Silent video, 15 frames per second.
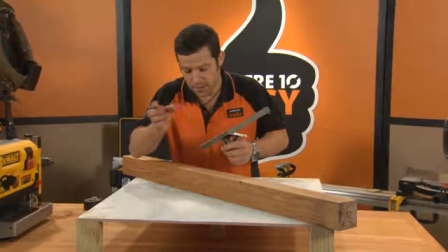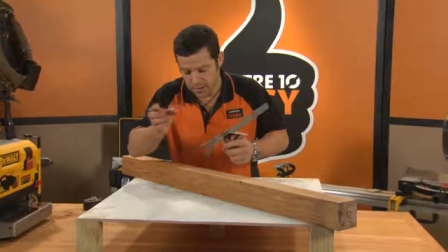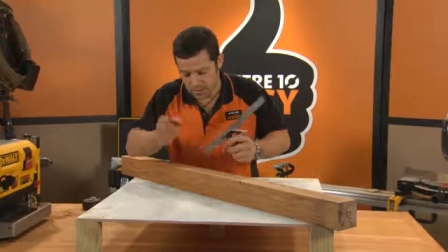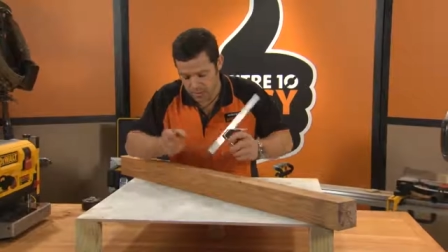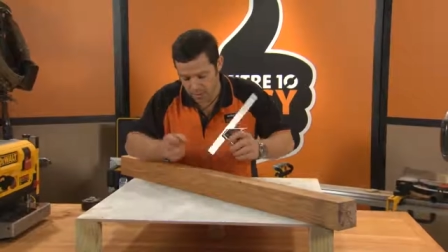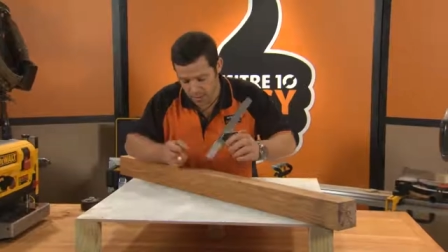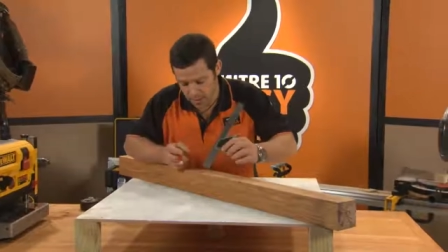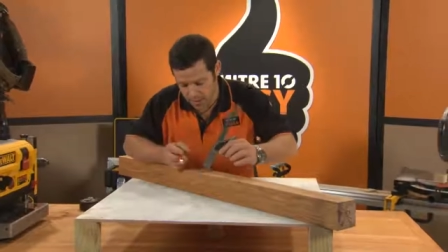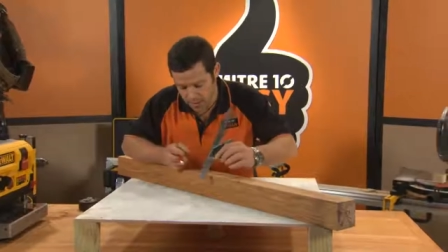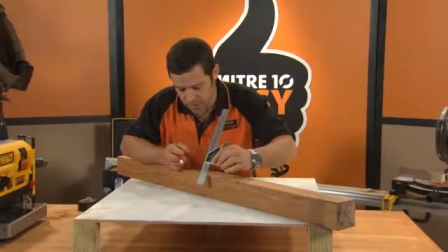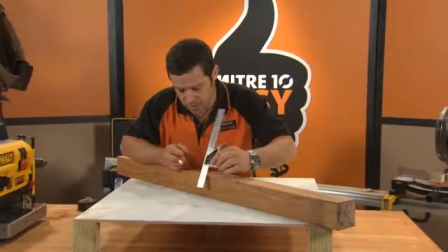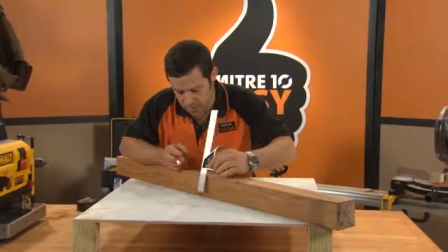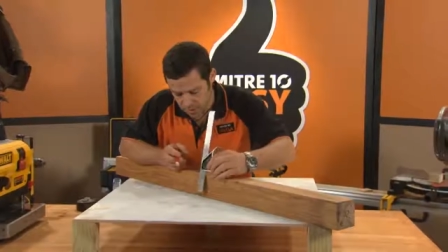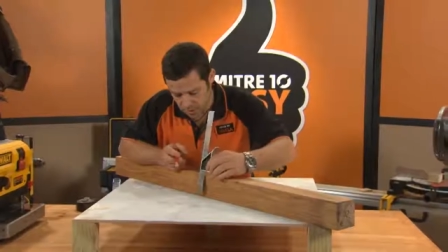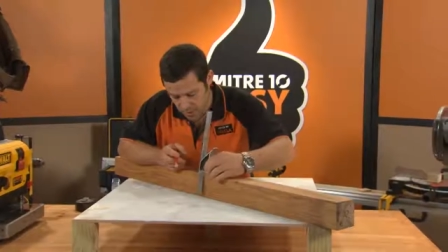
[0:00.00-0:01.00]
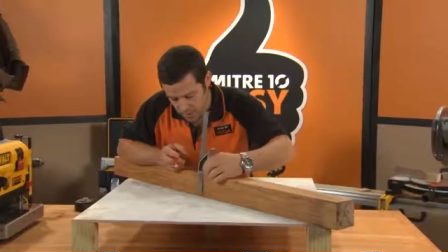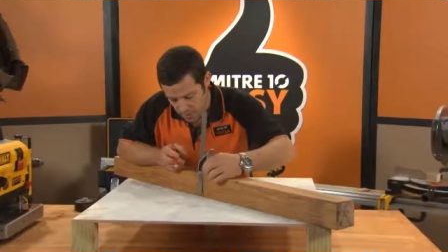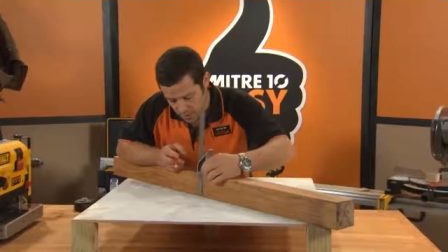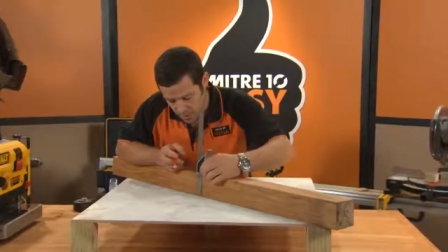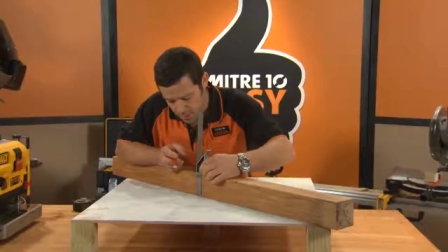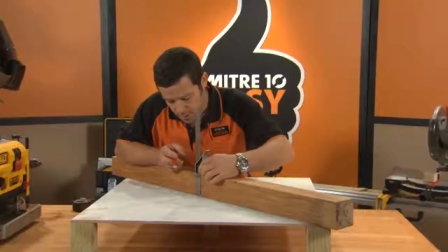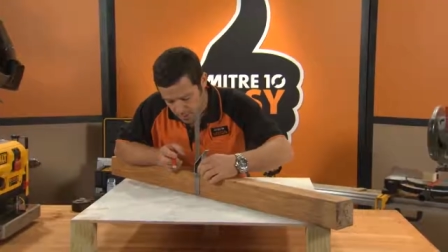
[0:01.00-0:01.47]
Next thing we need to do
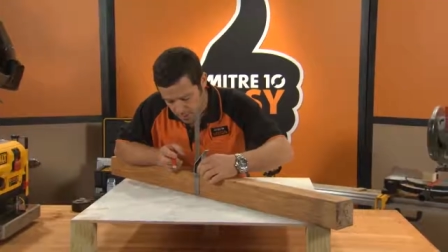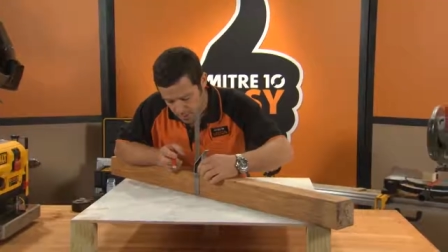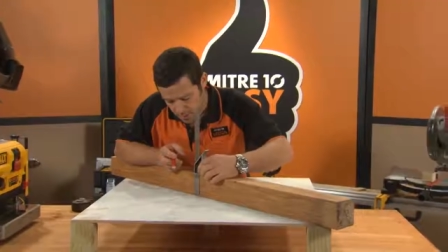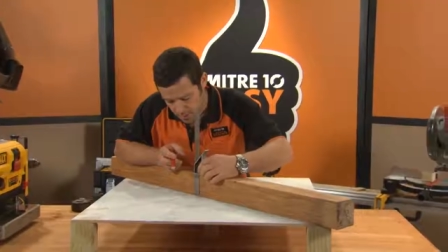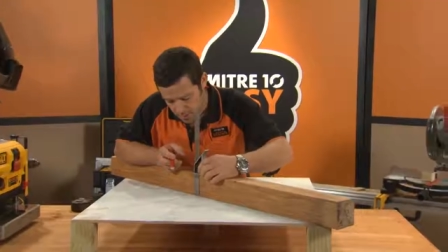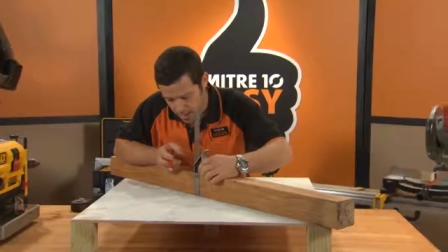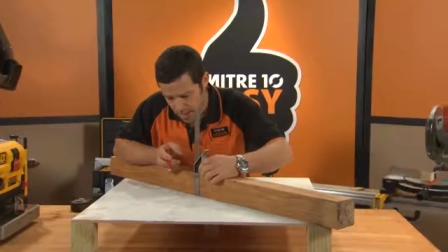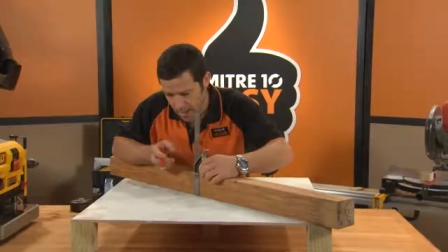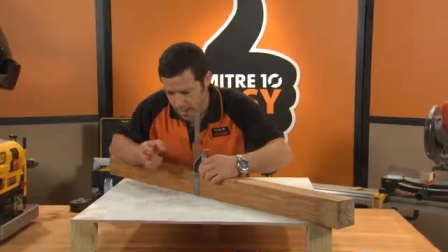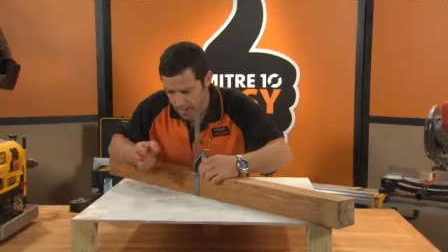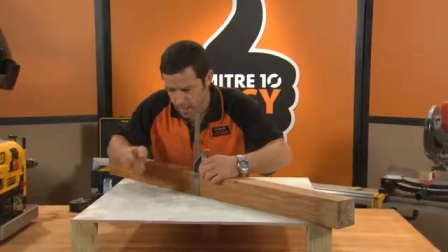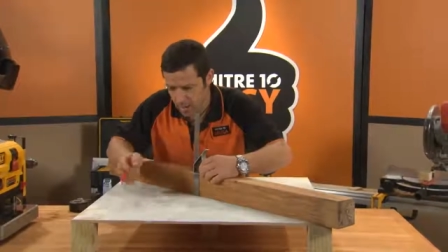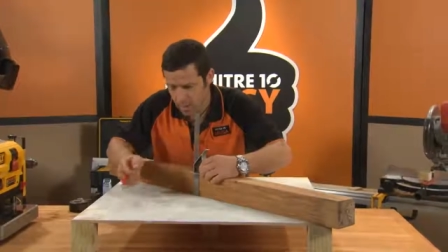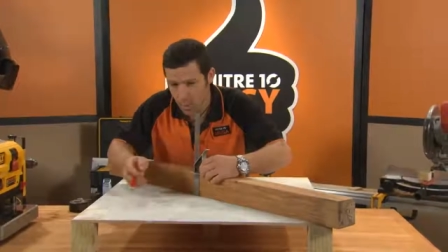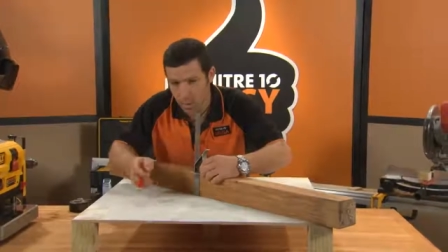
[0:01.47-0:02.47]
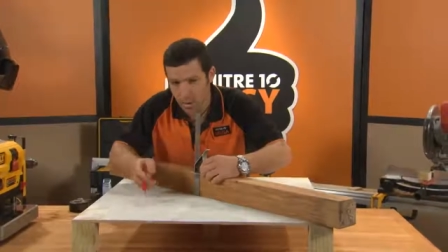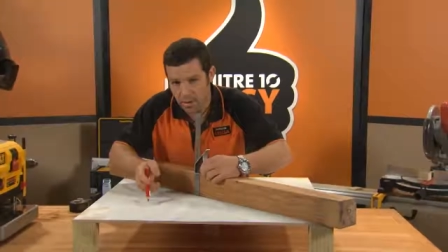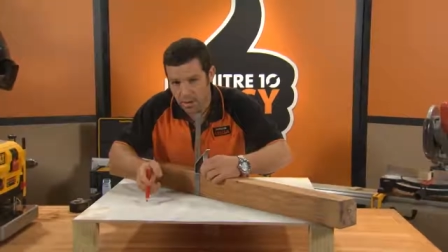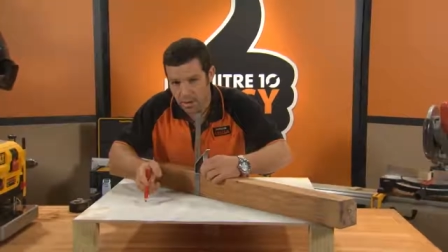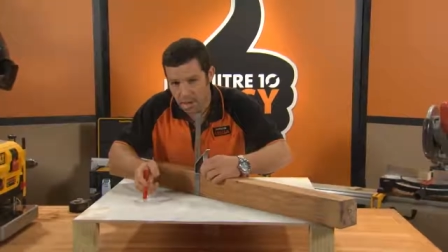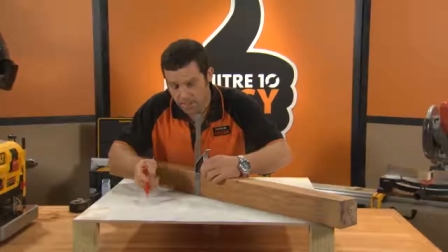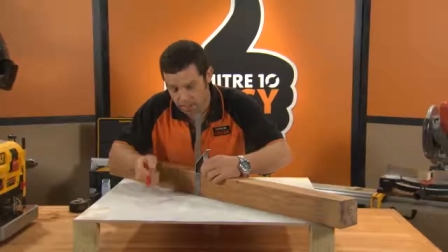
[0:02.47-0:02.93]
is mark
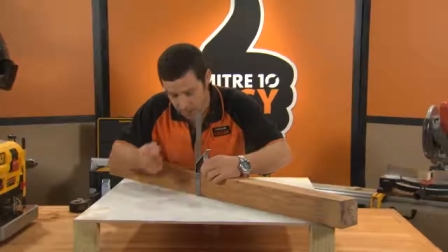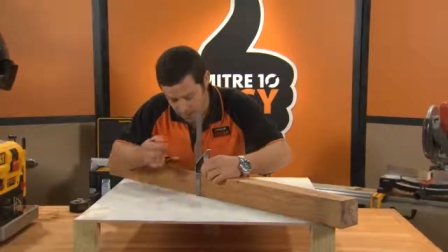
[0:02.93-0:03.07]
where our other